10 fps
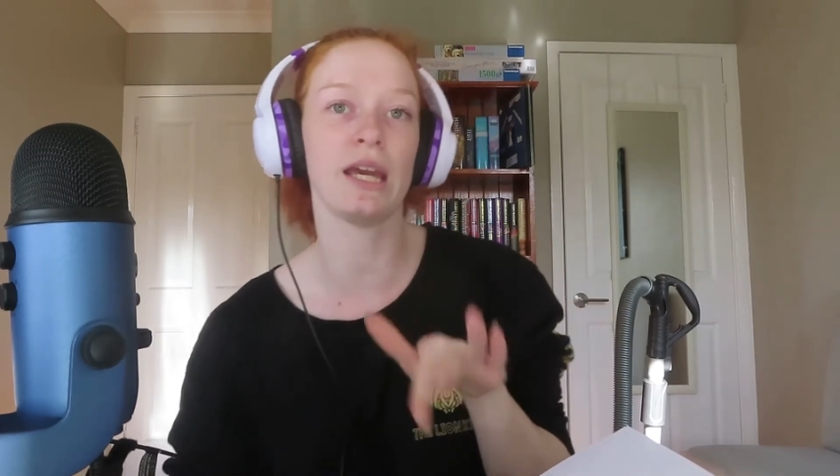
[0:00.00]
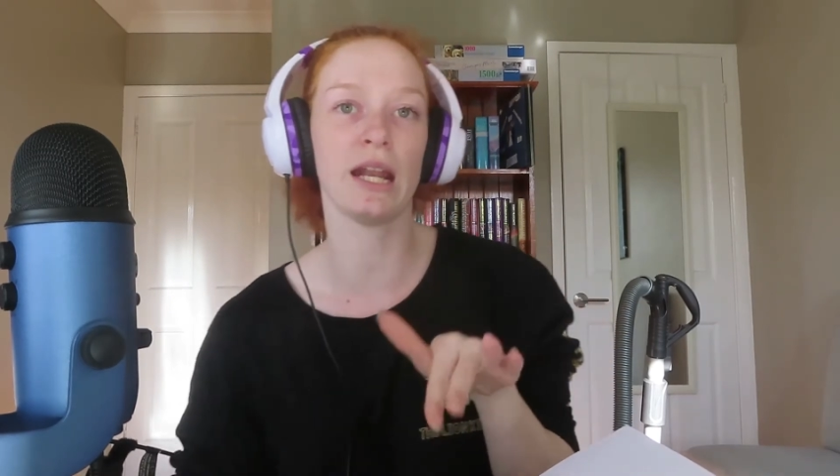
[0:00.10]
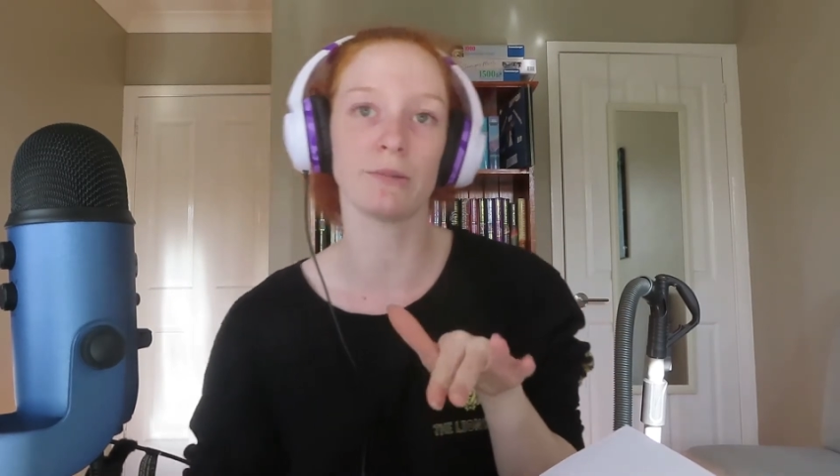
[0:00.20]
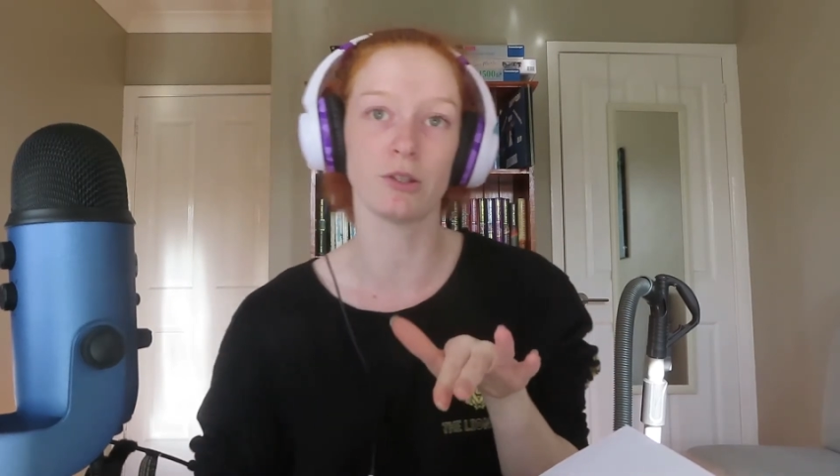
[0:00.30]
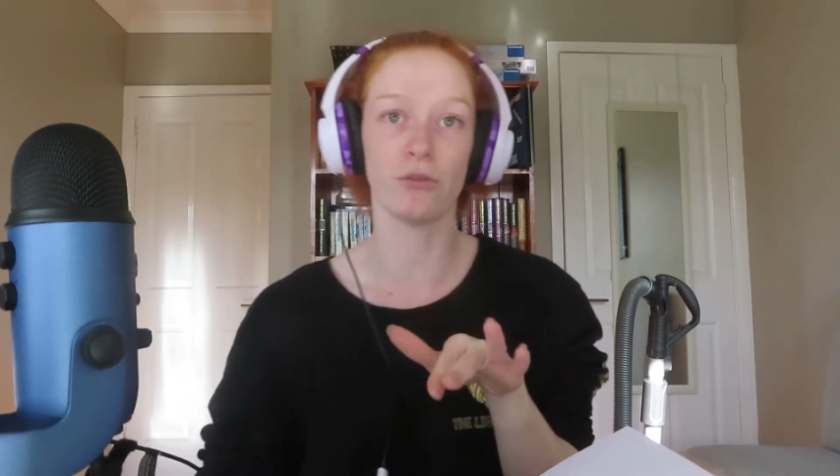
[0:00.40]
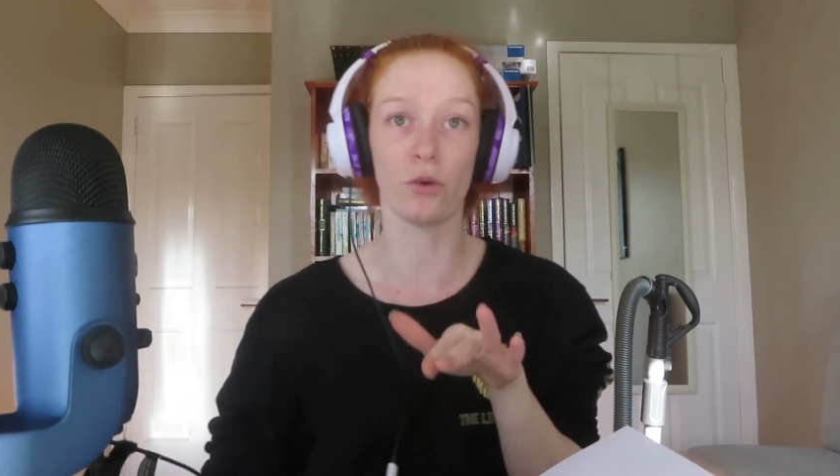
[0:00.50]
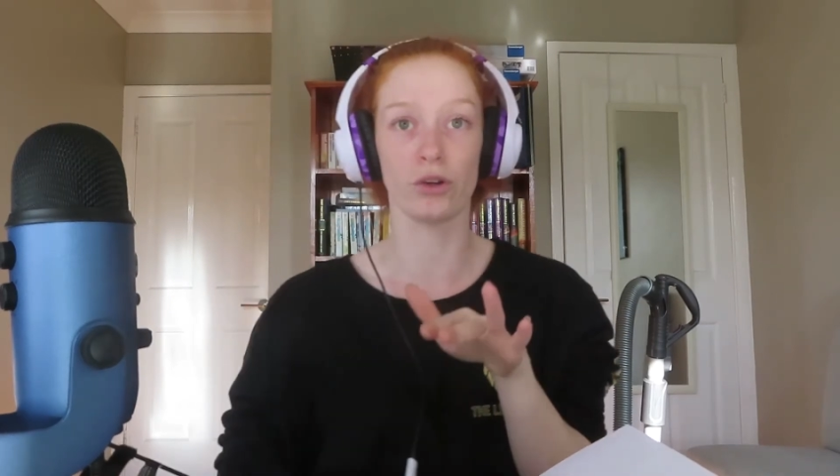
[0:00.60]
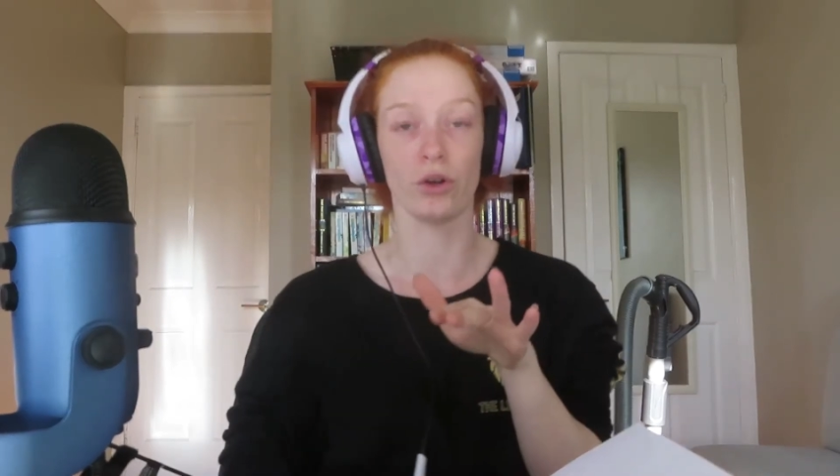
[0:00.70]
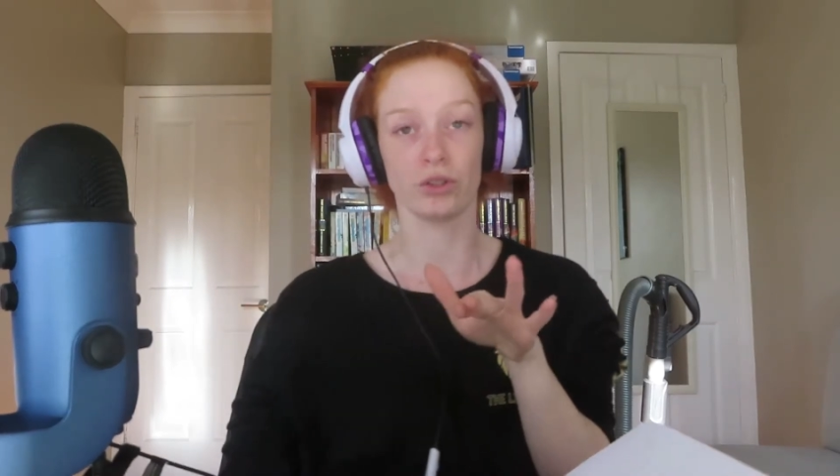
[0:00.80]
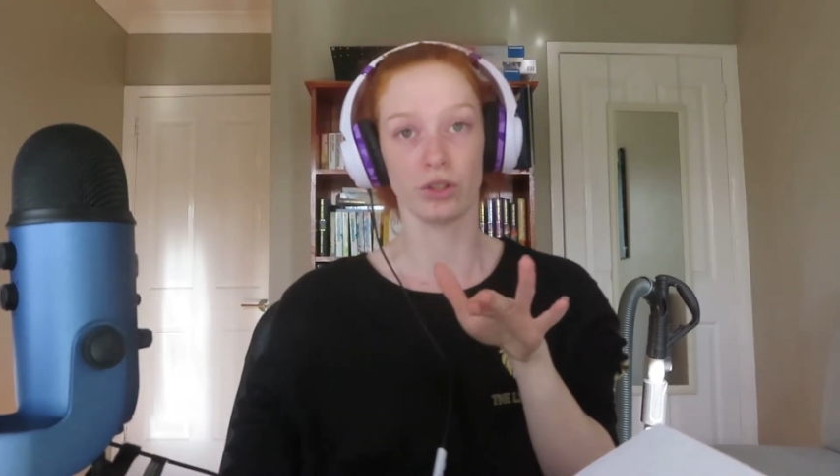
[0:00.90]
get up to 4
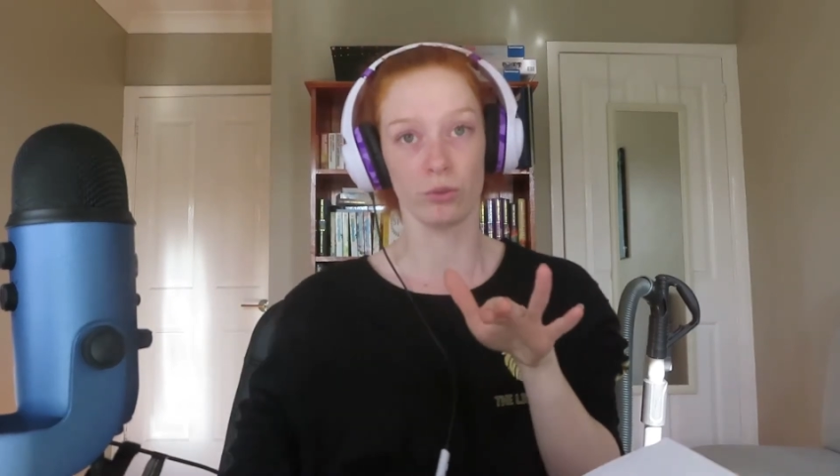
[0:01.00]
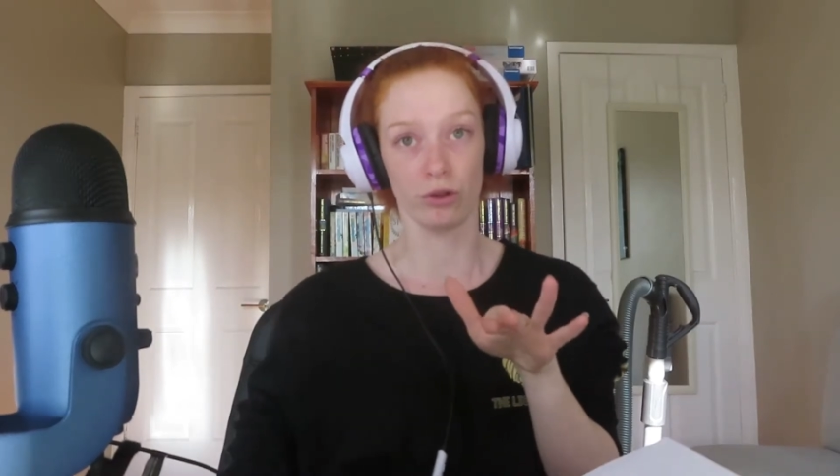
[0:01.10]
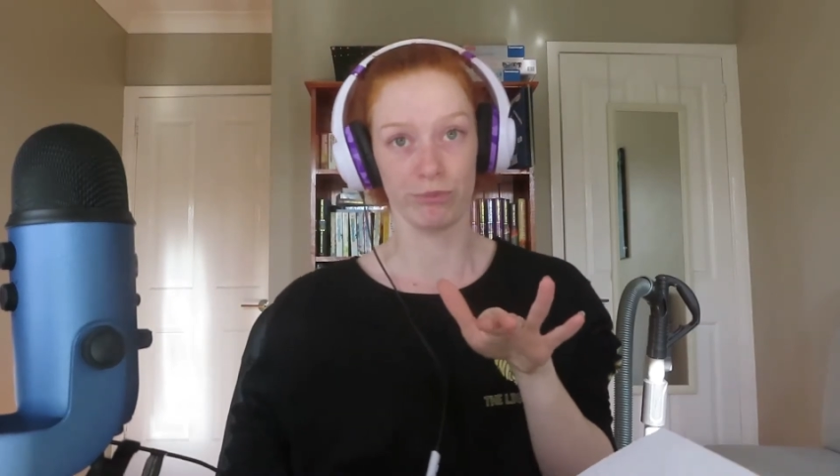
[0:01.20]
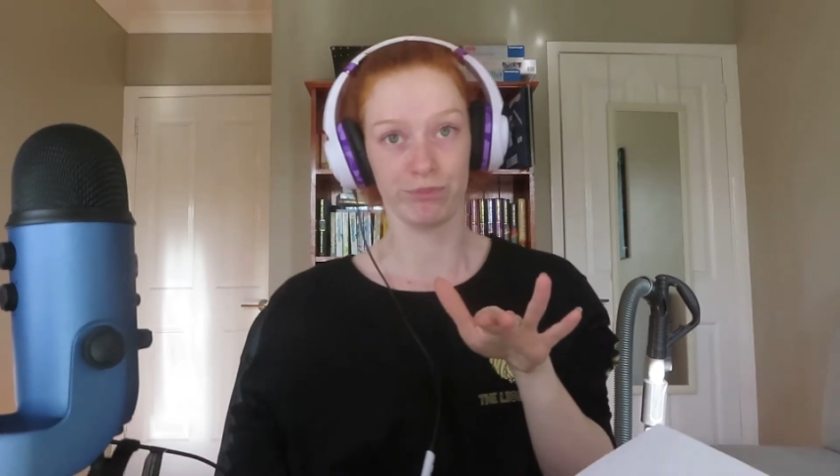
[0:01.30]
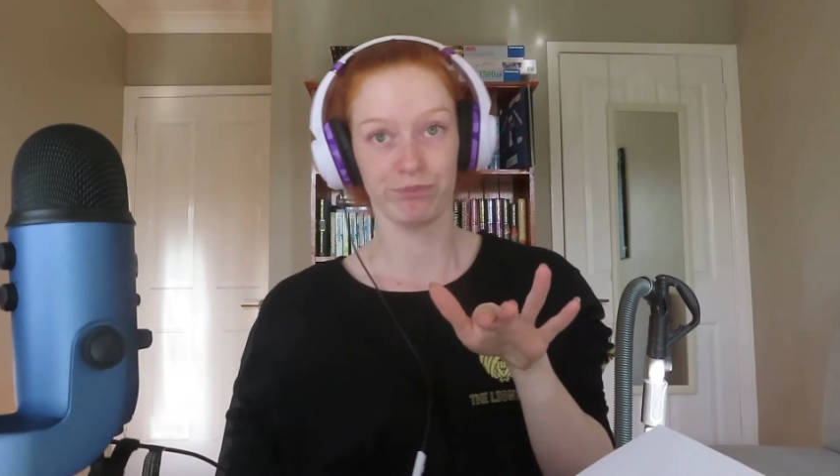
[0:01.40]
adults in a room.